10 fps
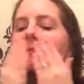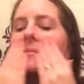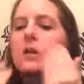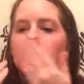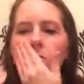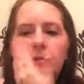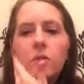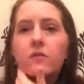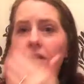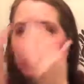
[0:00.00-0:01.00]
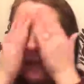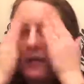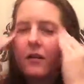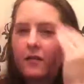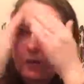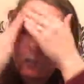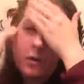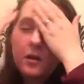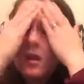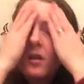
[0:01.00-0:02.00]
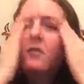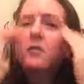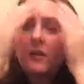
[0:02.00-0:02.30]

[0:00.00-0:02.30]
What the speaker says: I do fairly like that one. So